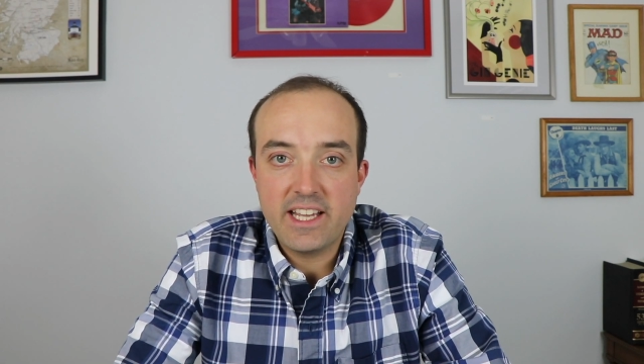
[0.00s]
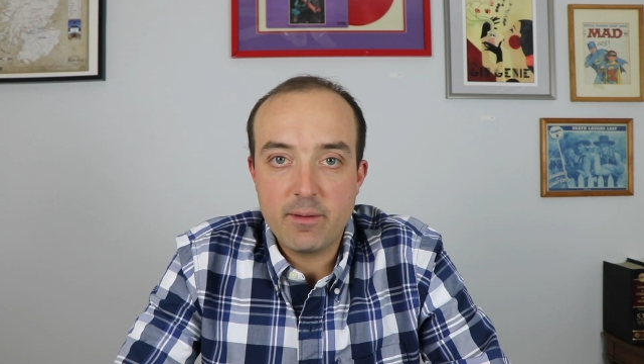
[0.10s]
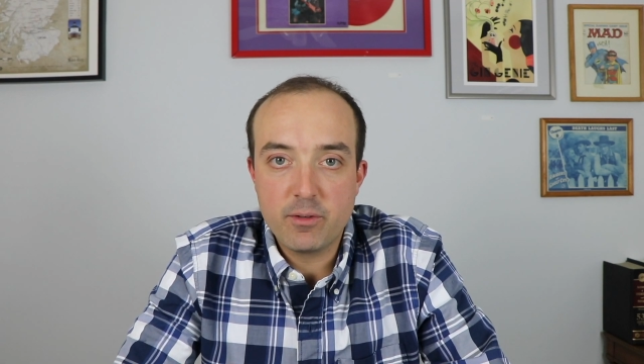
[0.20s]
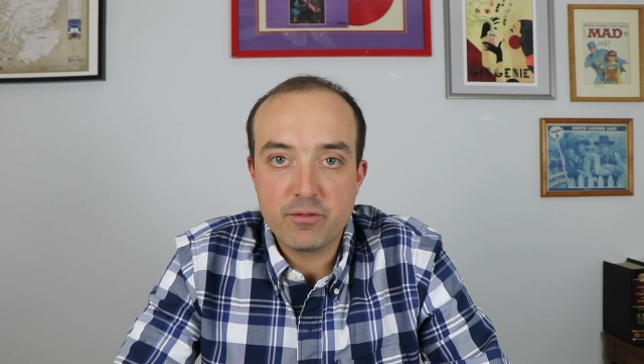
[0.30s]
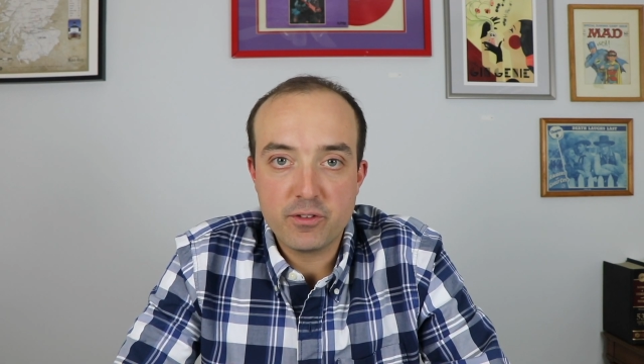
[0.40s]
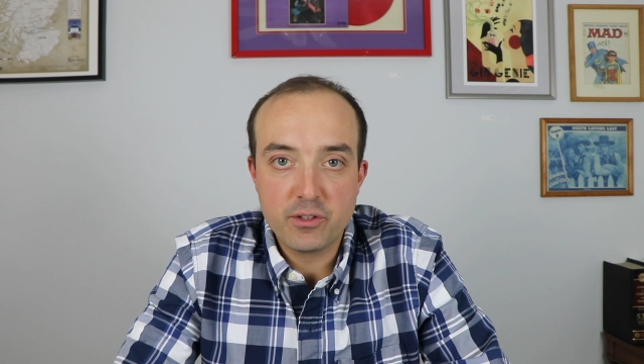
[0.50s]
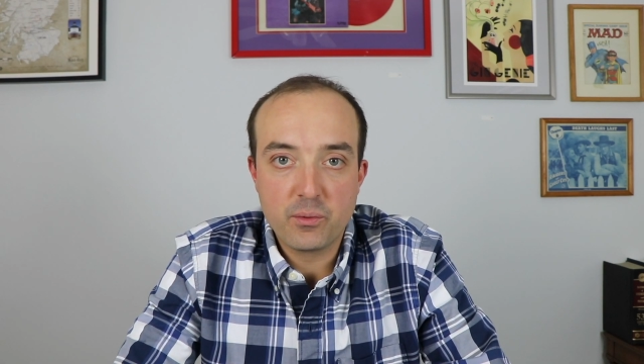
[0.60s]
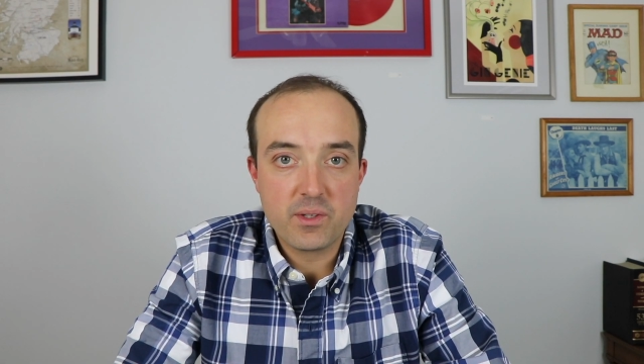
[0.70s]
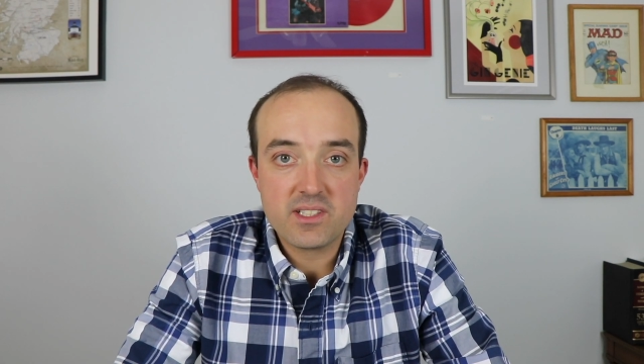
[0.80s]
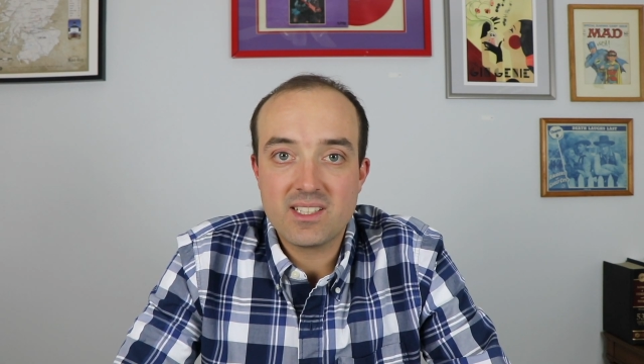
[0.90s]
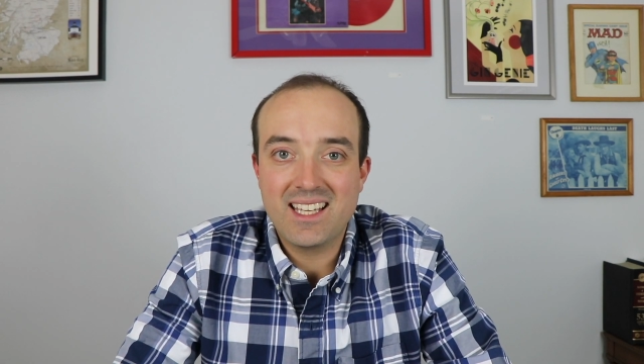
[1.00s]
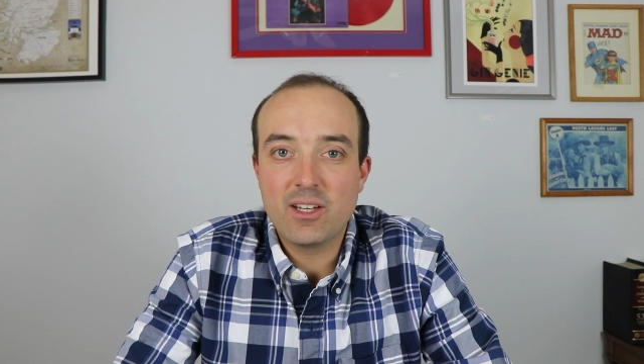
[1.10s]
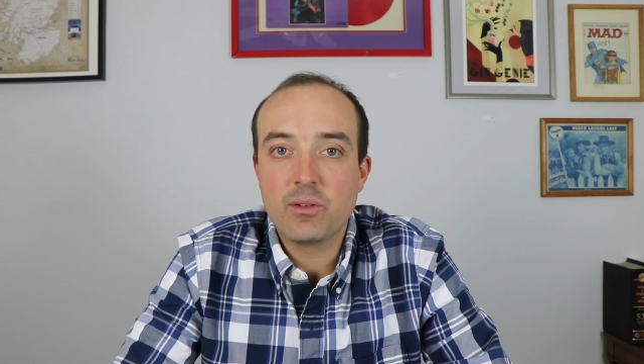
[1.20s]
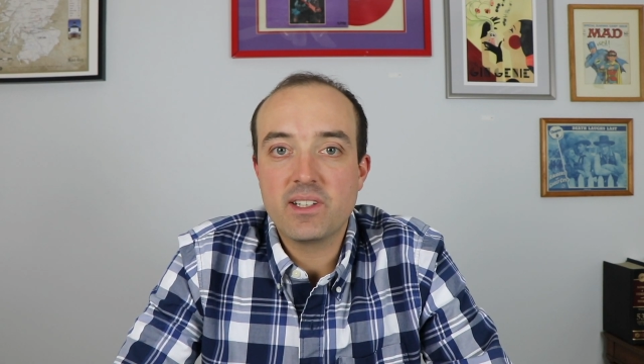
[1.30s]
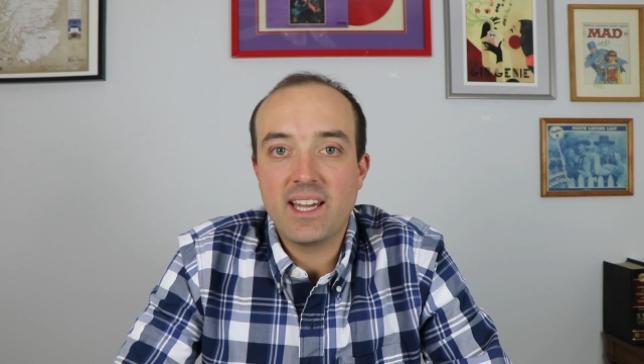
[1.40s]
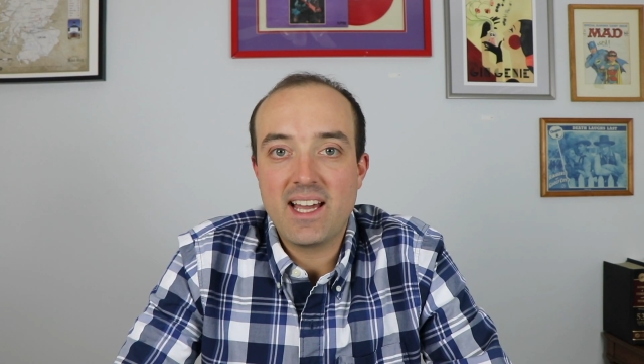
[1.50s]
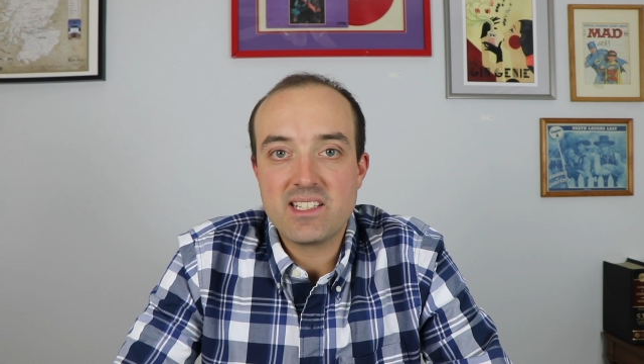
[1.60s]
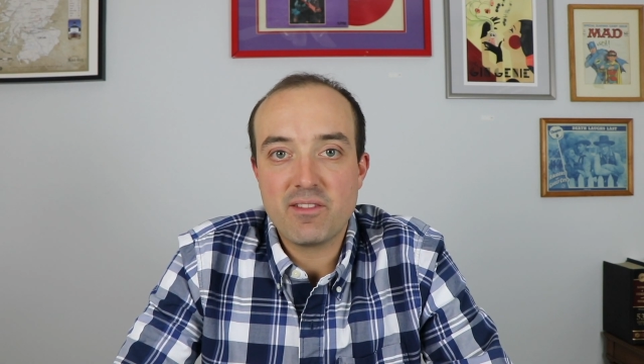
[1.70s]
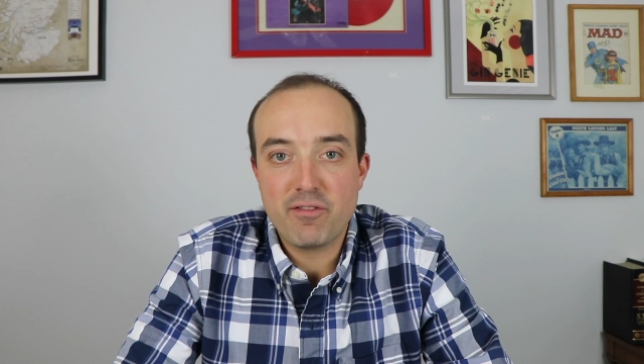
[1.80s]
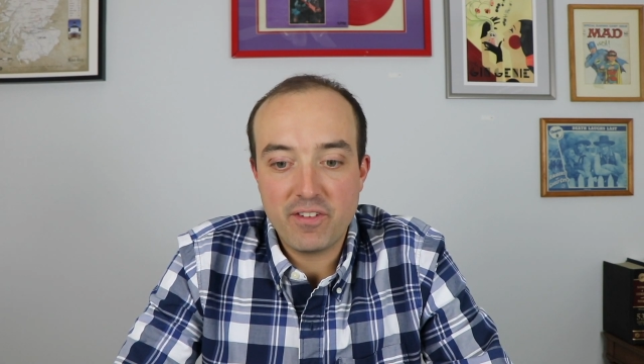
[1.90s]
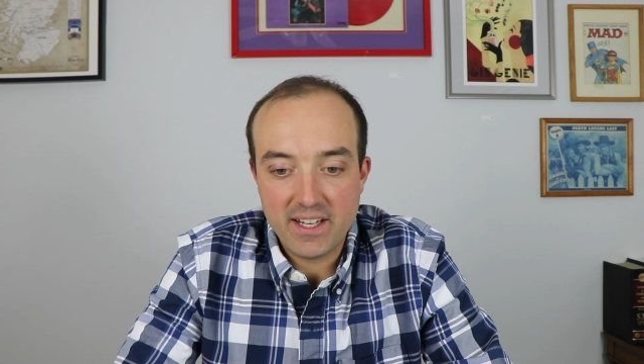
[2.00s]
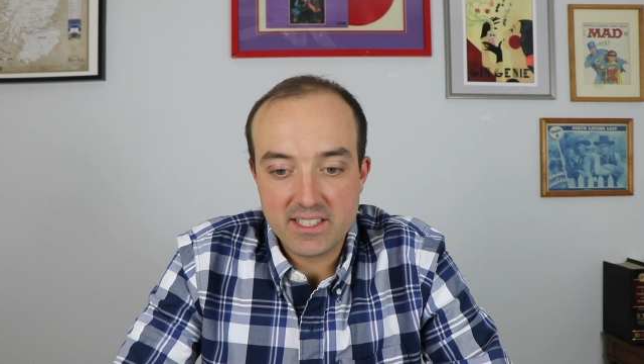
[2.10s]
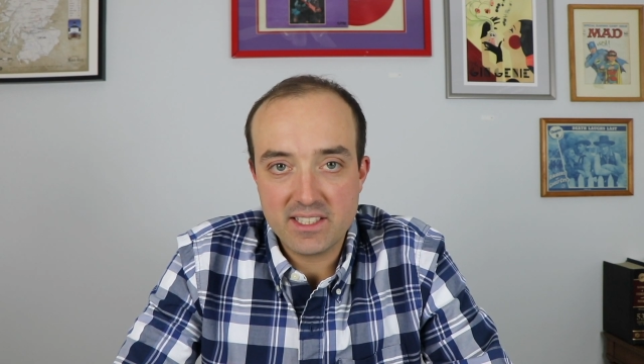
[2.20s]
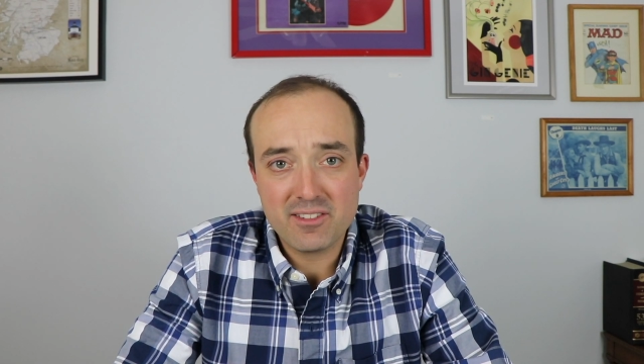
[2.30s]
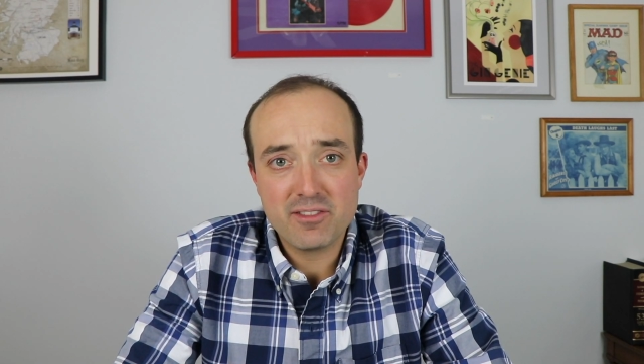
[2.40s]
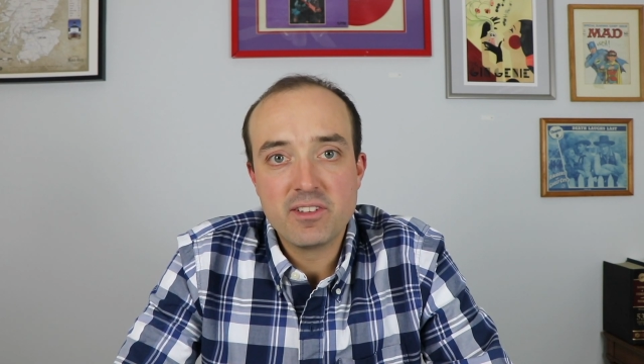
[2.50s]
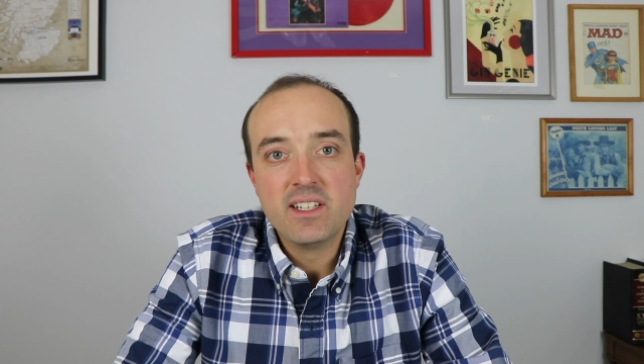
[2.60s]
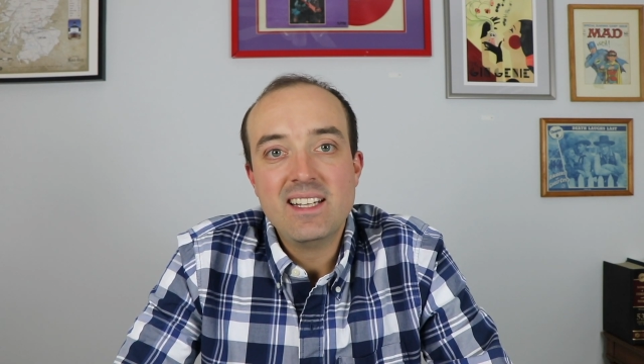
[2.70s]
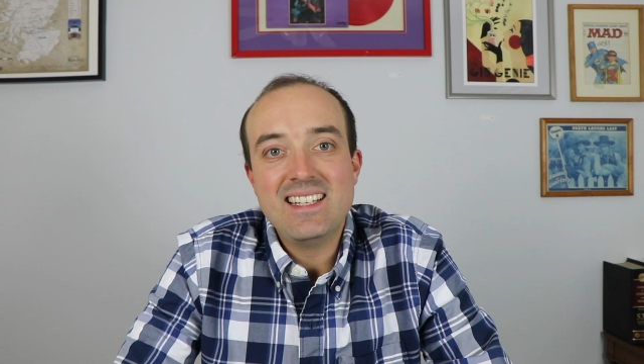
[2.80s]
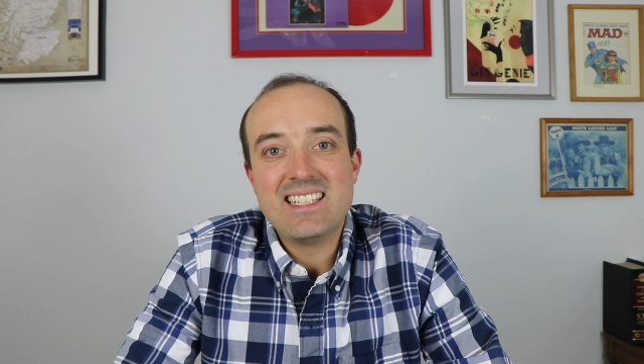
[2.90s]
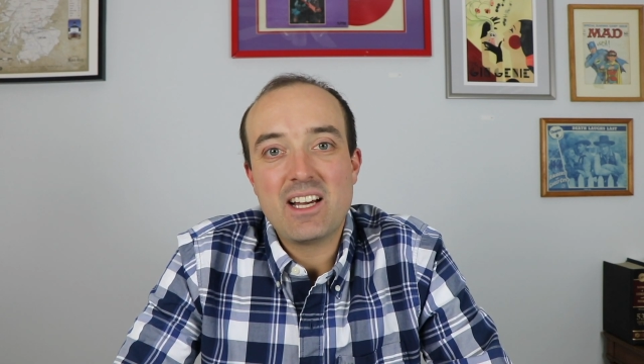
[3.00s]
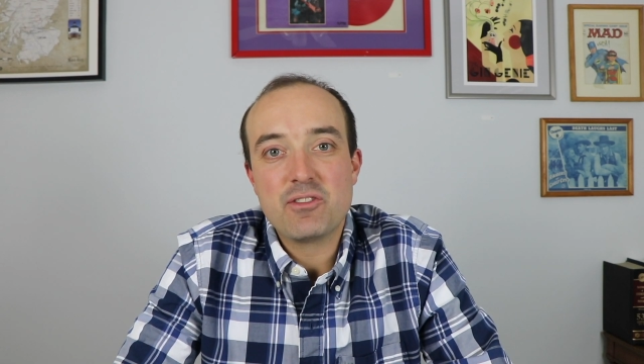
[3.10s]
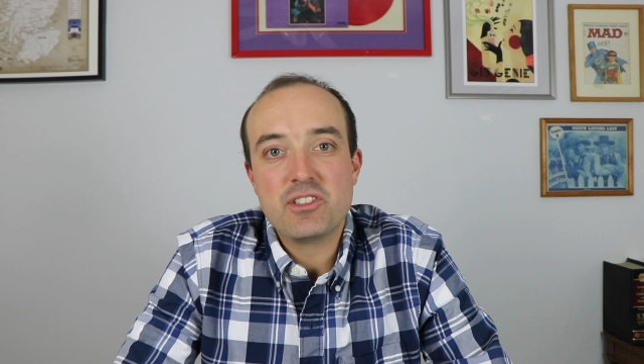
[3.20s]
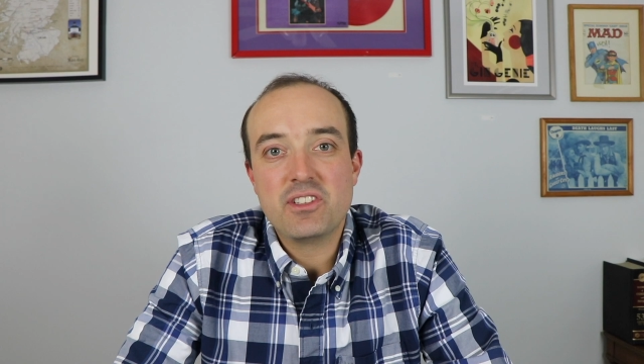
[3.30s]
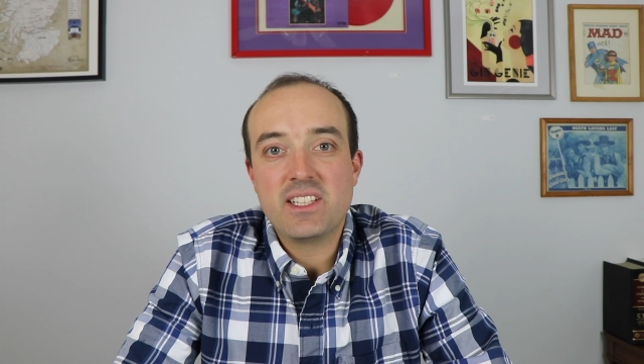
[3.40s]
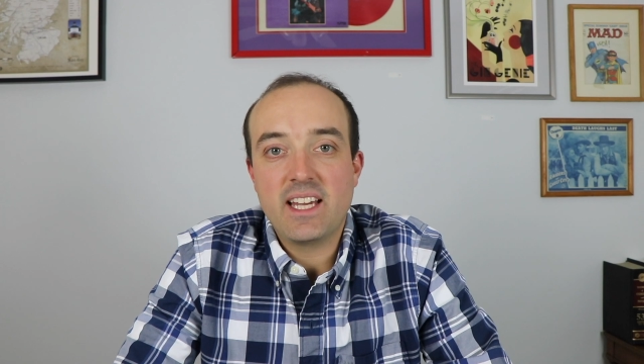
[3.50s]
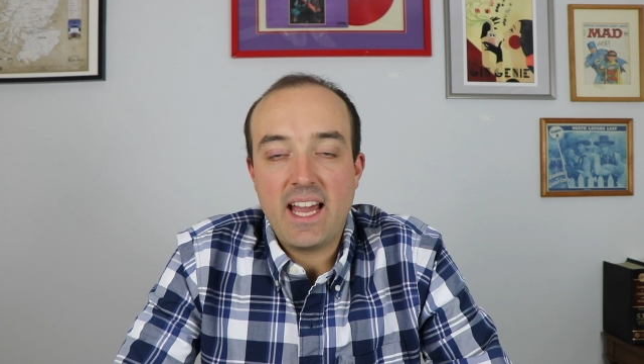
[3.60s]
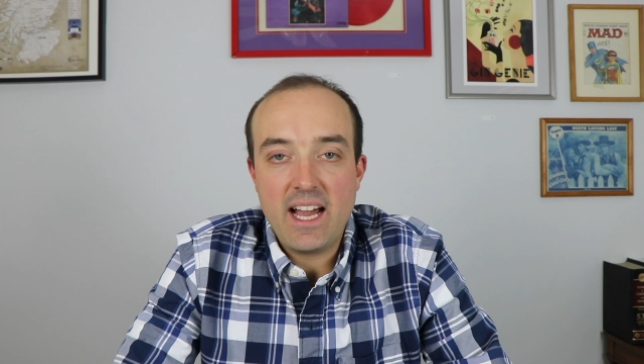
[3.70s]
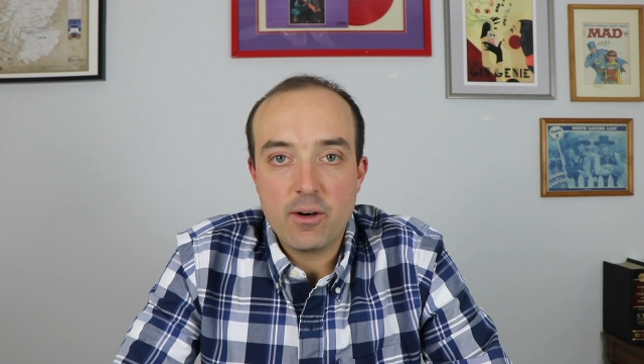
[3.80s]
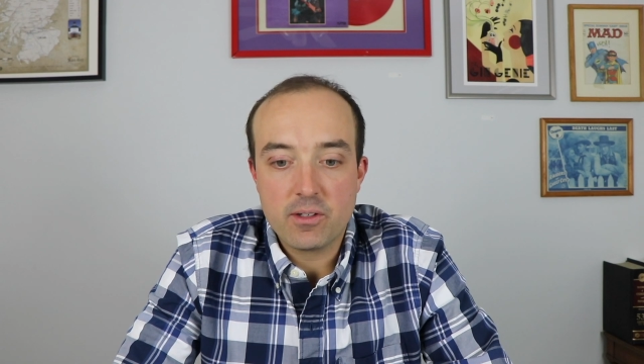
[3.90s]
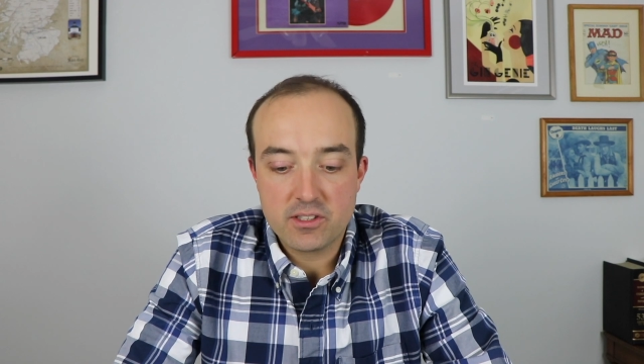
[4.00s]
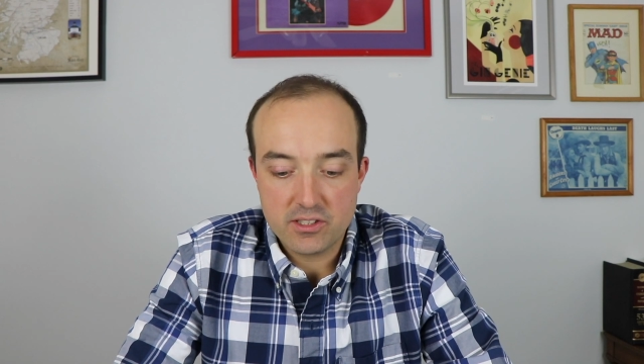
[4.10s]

Tamiflu was equally as effective down to the hour.